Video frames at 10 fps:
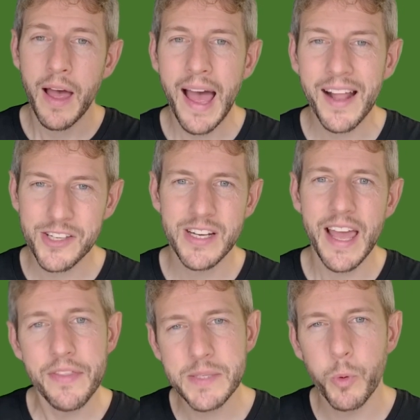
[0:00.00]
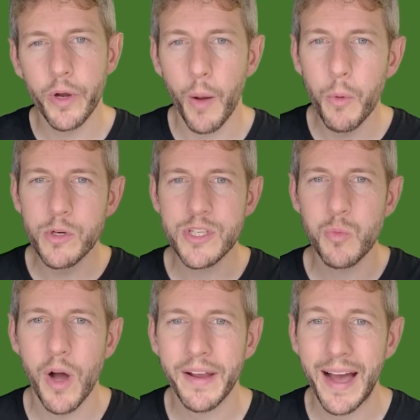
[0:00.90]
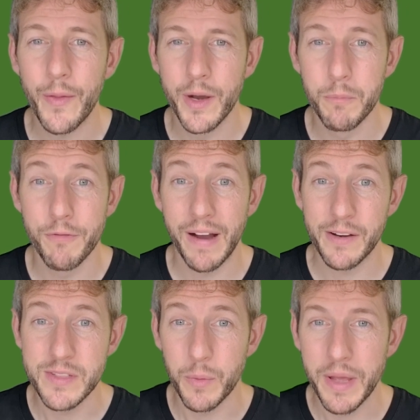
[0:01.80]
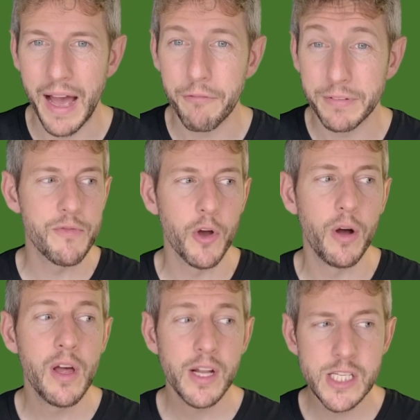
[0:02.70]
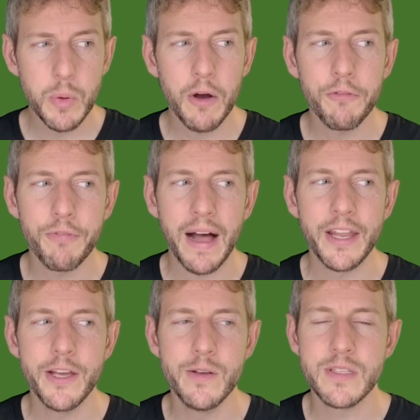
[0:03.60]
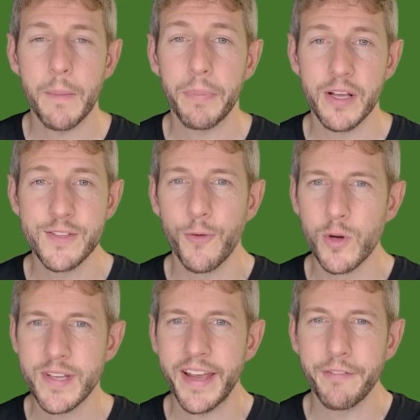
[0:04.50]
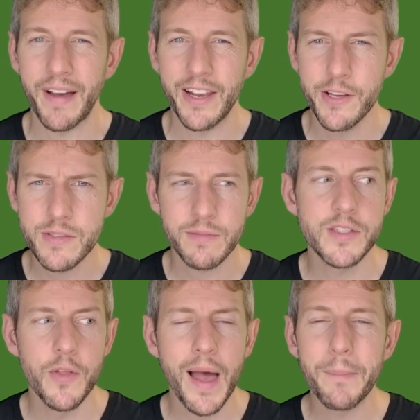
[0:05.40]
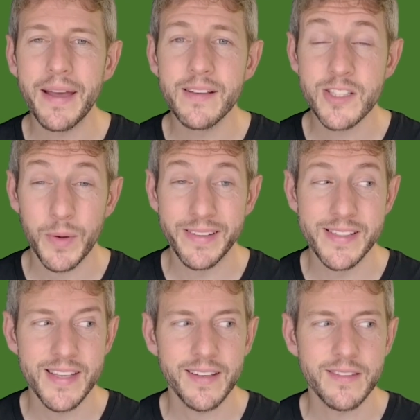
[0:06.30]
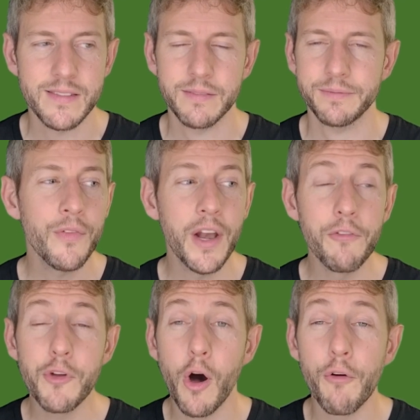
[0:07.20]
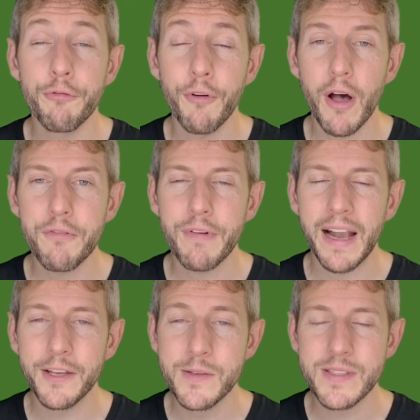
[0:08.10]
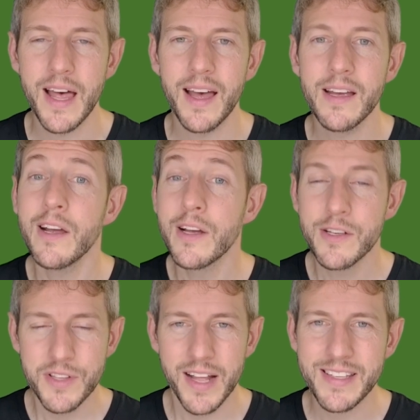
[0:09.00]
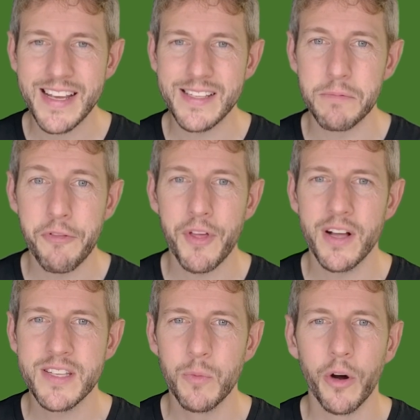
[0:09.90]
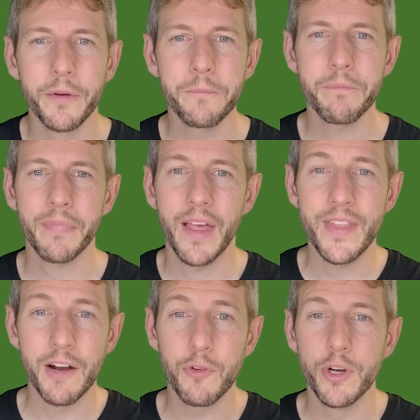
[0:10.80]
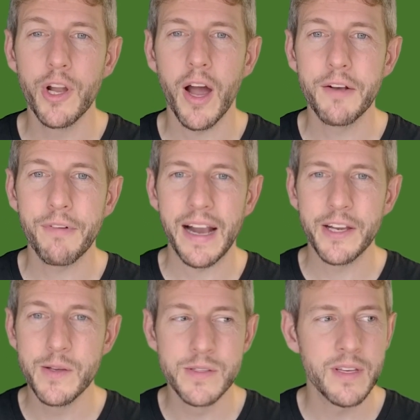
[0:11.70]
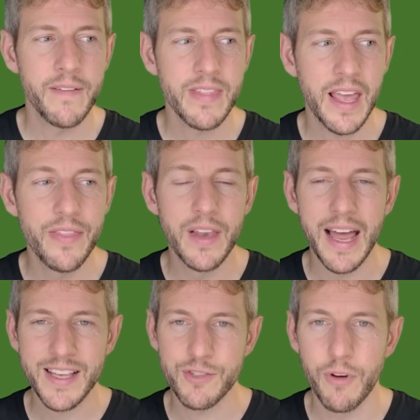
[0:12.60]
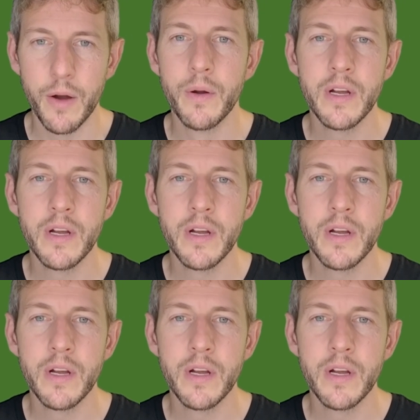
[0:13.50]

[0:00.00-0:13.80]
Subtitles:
Actually, at this point, I will just work out the number of values that we have. We've got 12 values plus 14 values, so that makes 26. Then I've got 5 values there, so that takes up to 31. And then I've got 9 values in the last row.